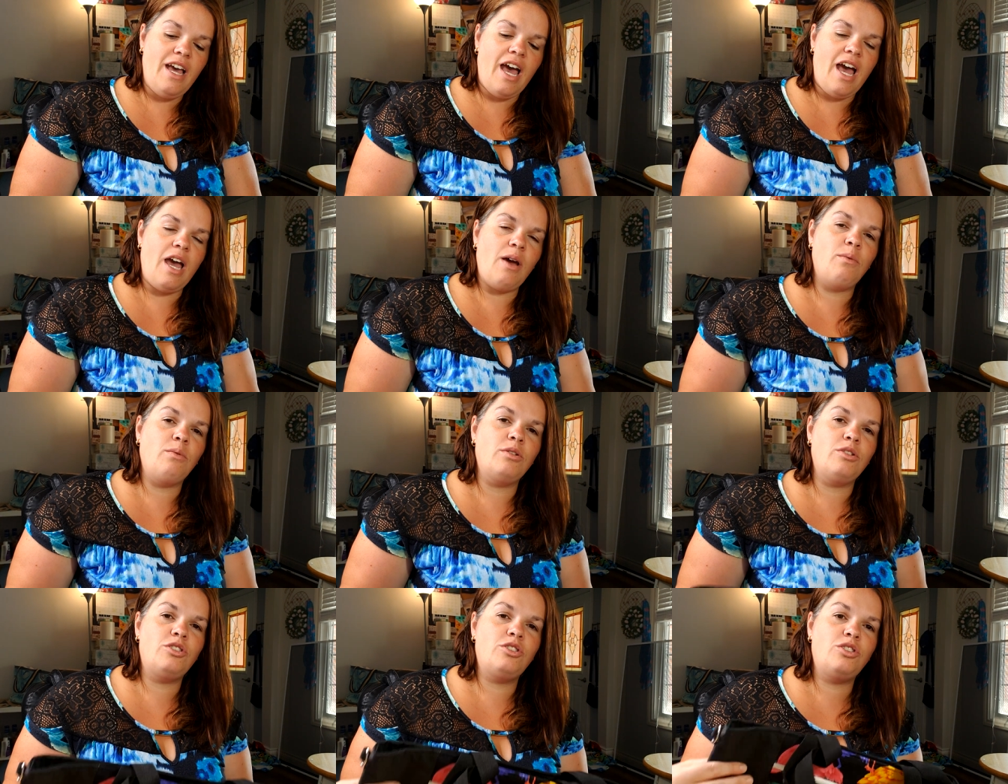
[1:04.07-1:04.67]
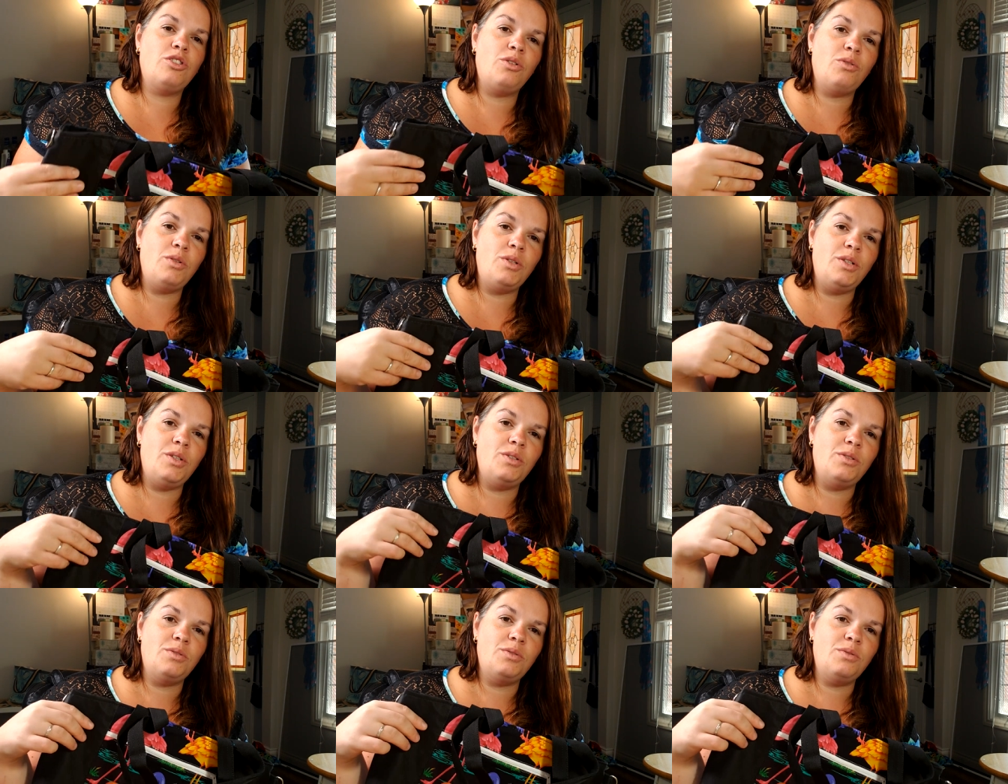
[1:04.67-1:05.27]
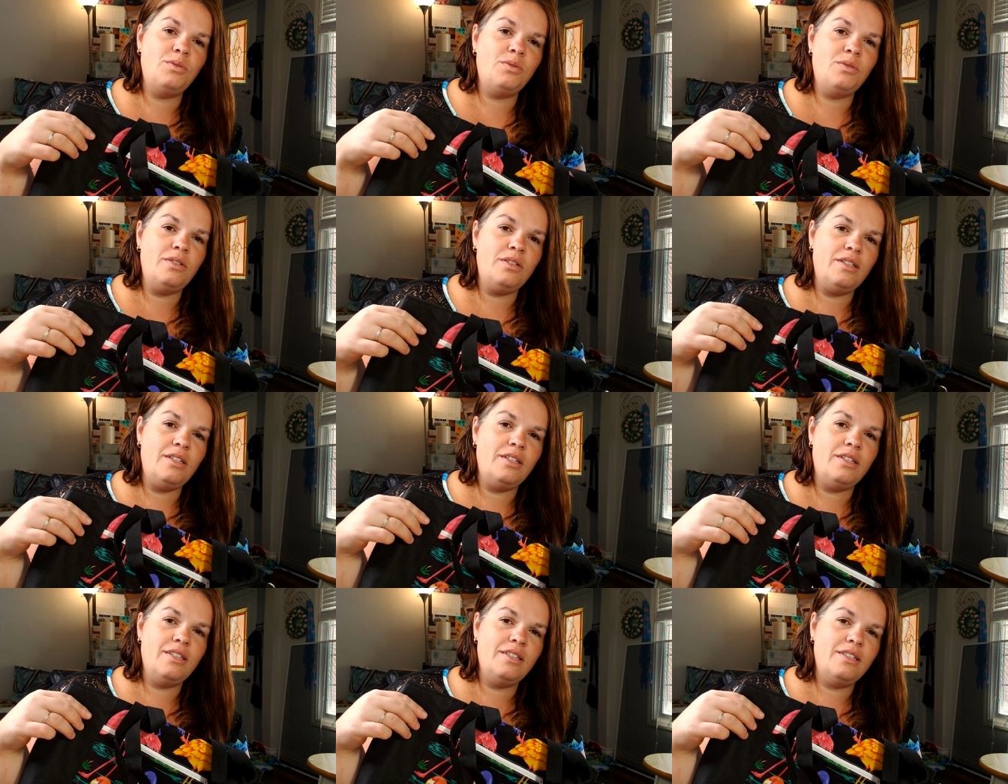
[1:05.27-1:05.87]
I will show you
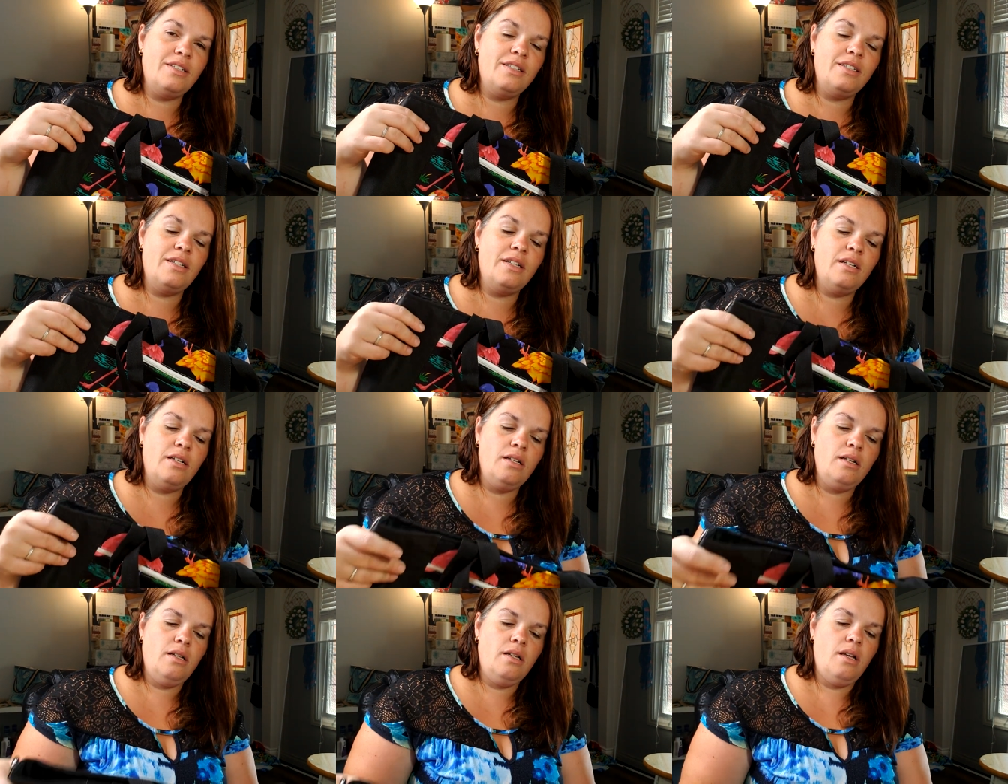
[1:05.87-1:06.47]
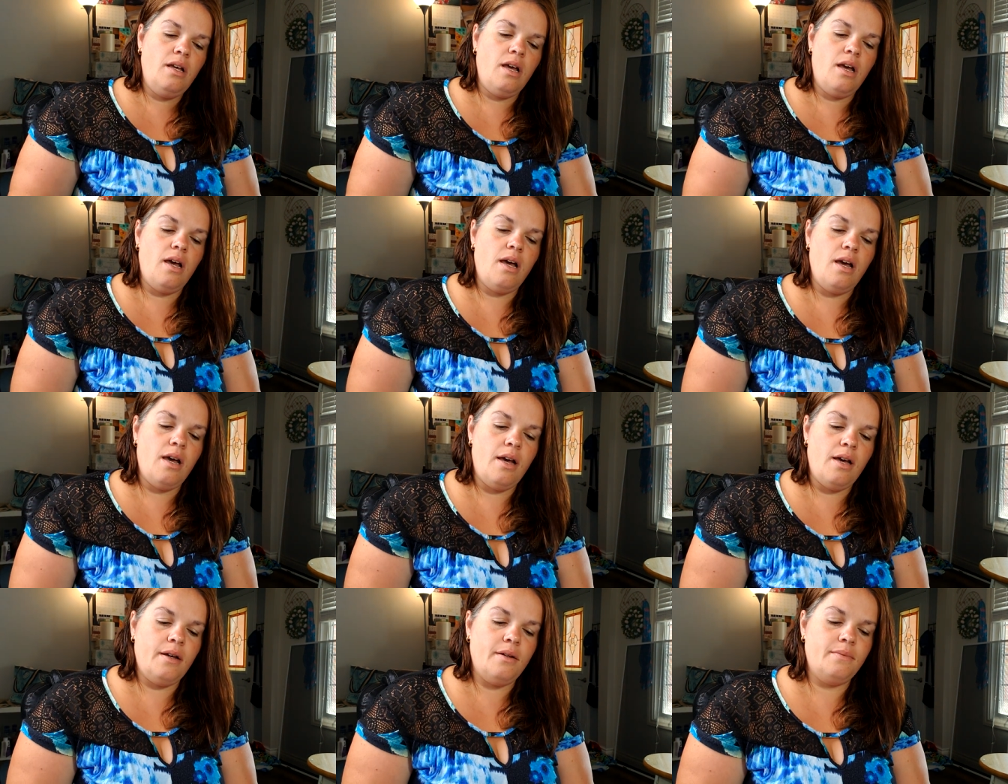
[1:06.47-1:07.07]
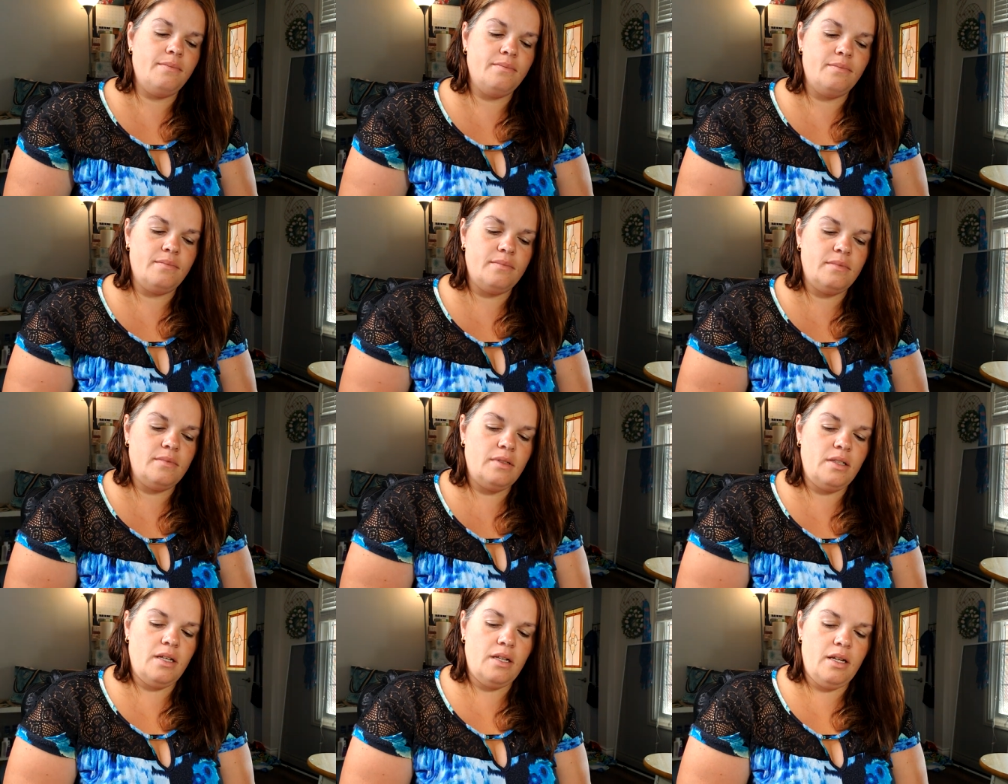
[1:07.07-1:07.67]
um,
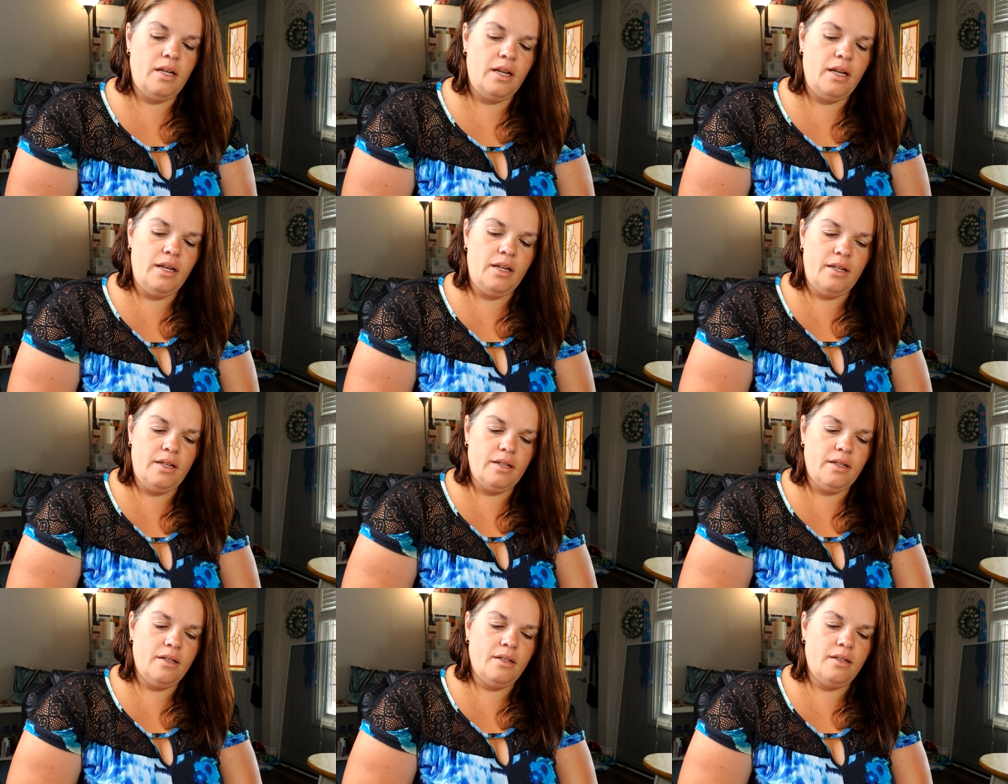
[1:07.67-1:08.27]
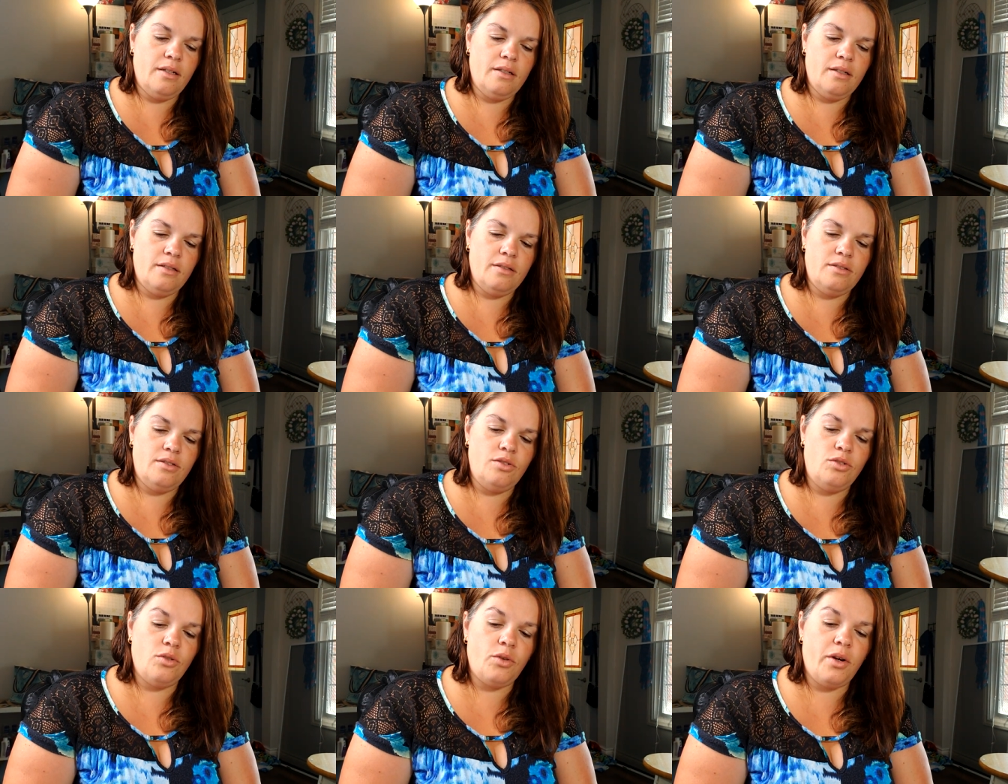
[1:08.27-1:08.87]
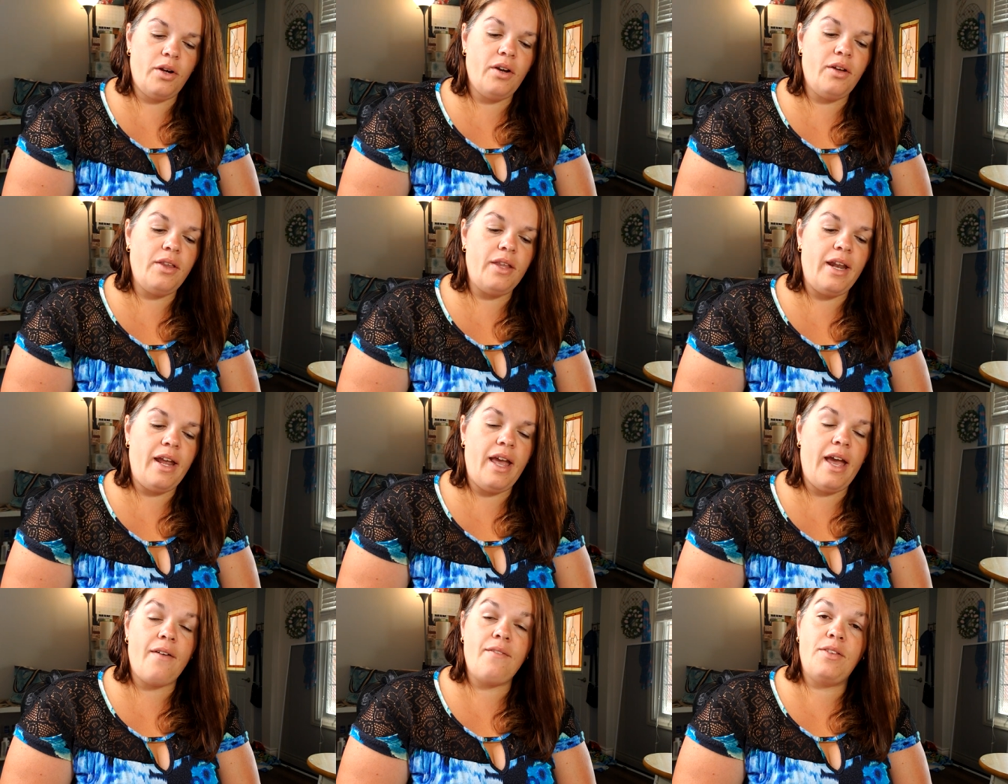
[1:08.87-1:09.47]
a tutorial that
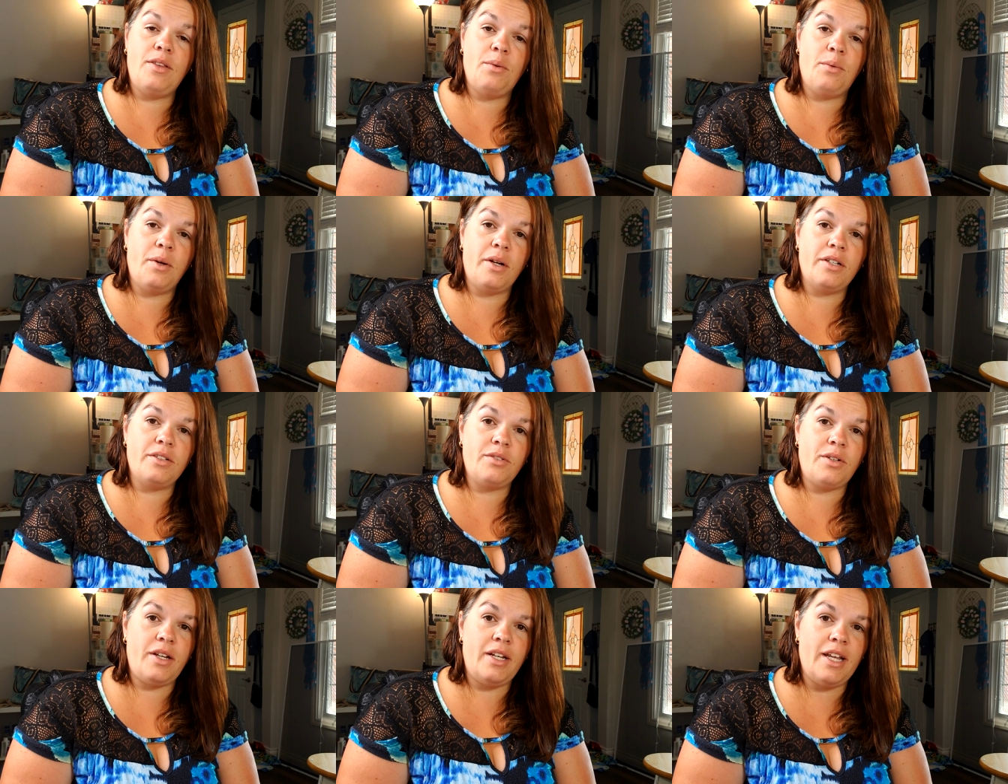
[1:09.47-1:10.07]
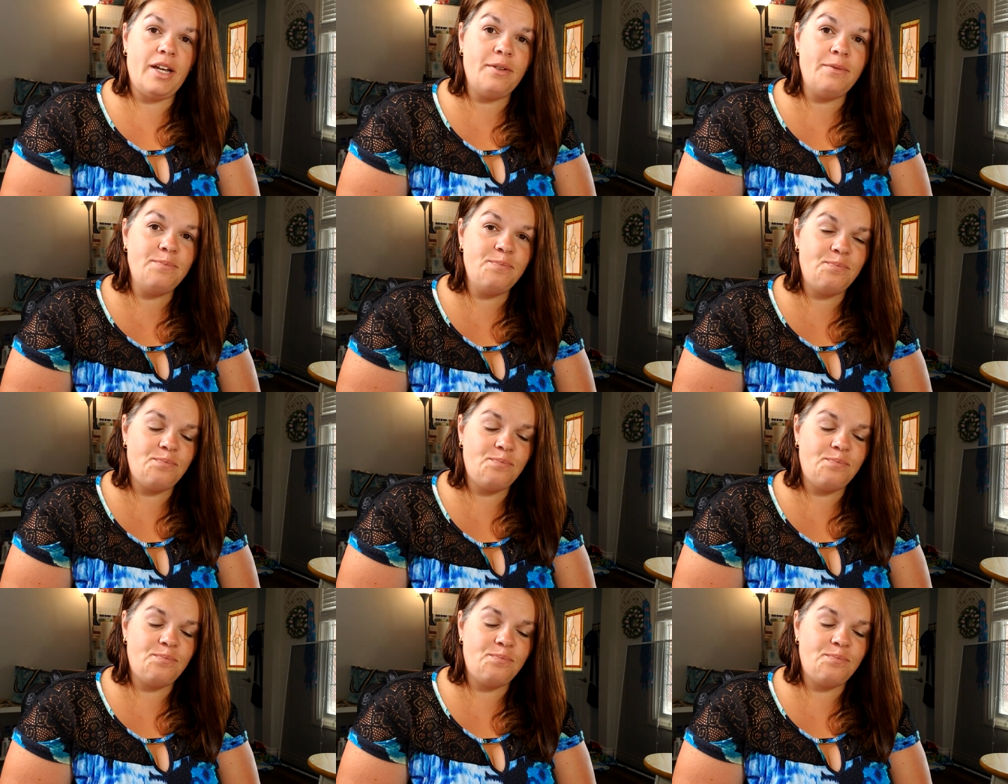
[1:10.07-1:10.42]
I have in the works right now.